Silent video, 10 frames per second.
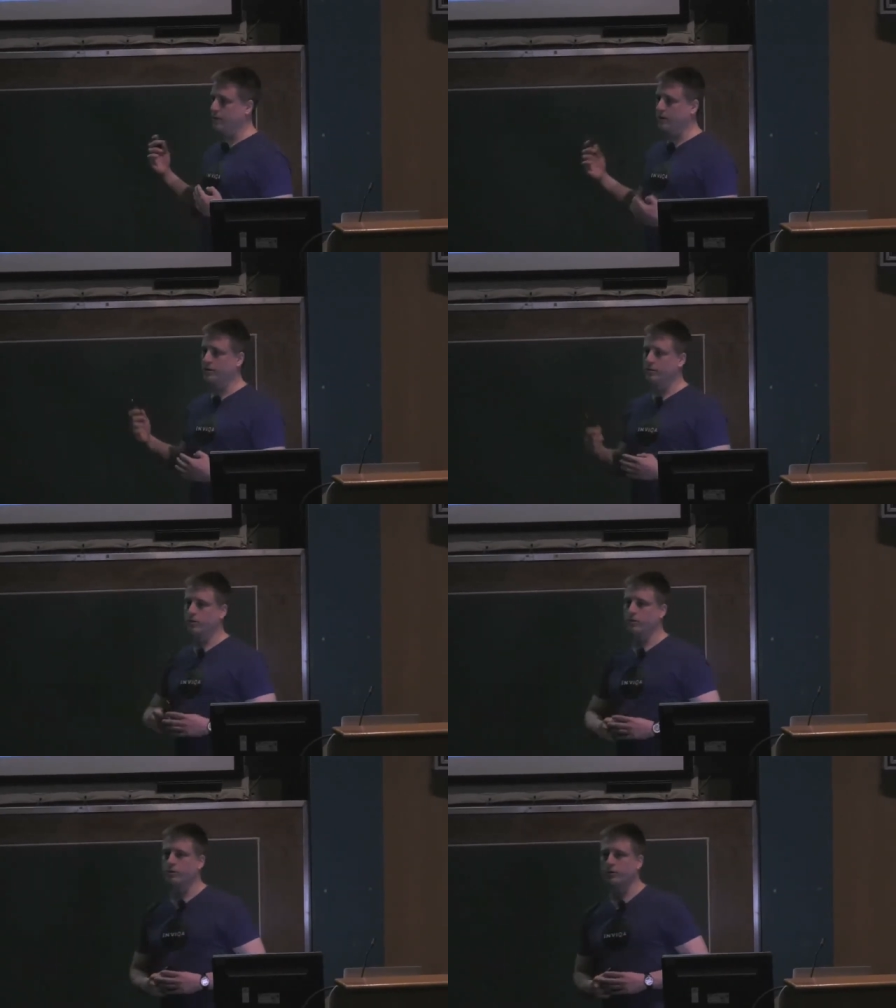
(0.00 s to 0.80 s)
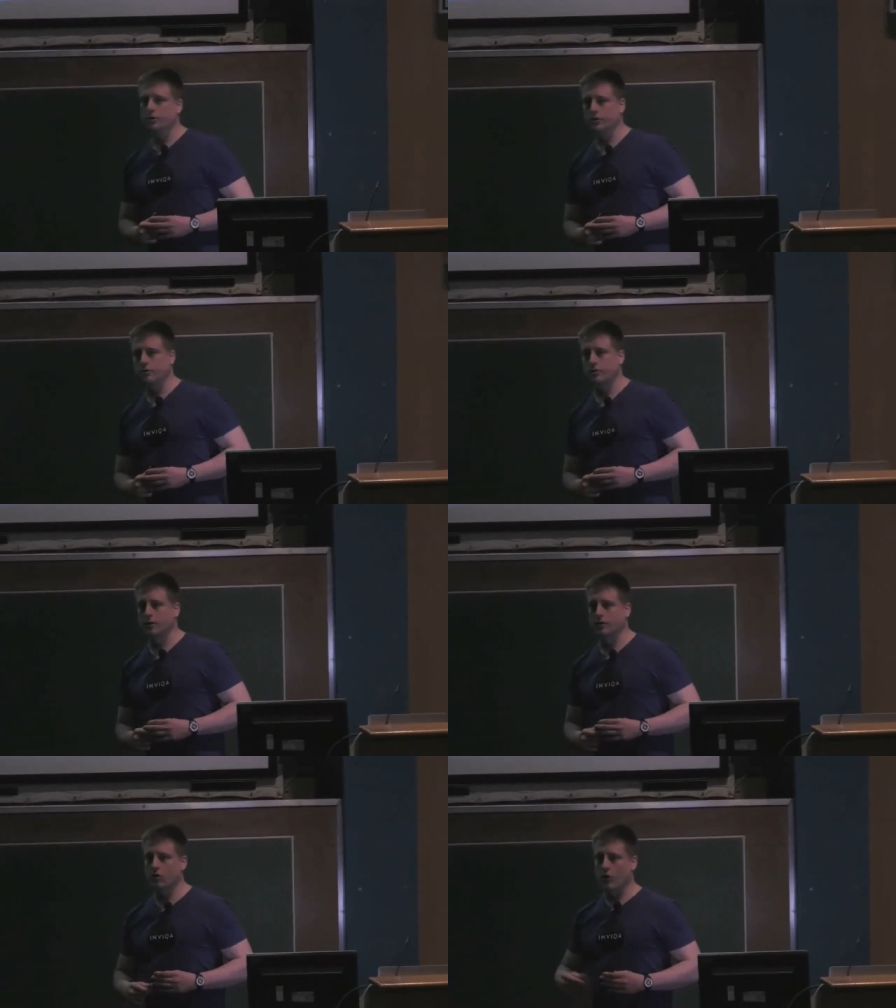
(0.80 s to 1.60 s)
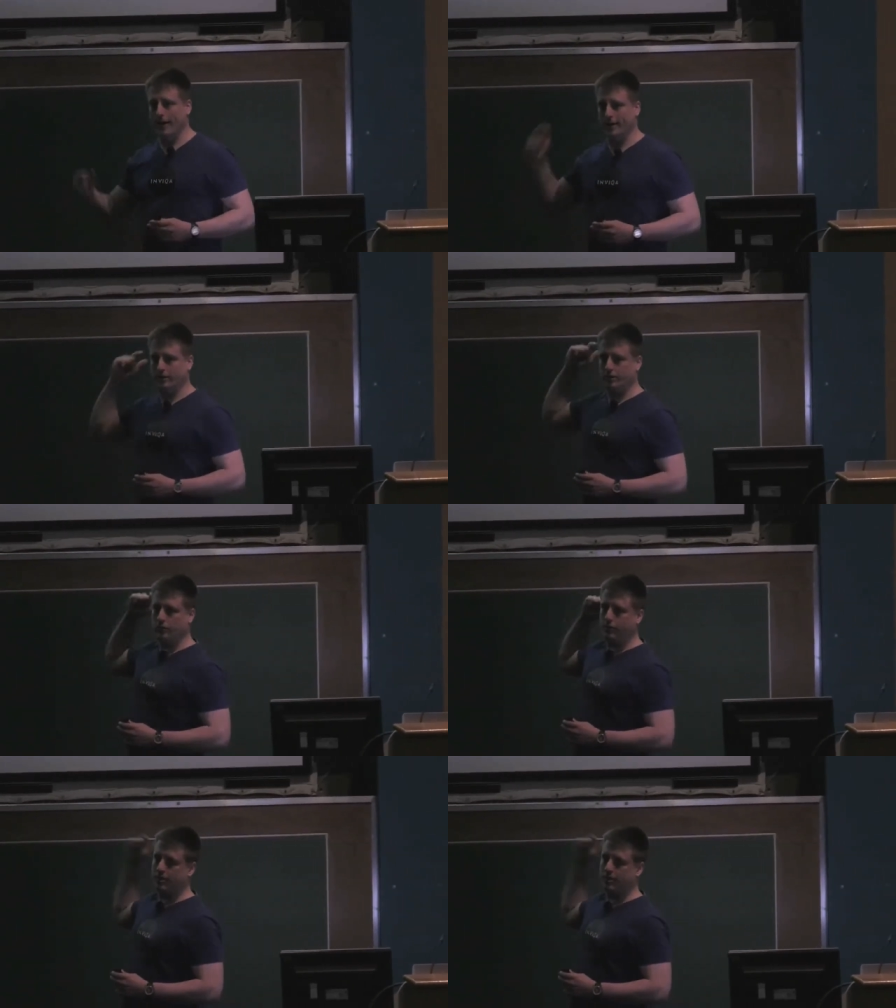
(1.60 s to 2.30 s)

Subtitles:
the master branch and got head to the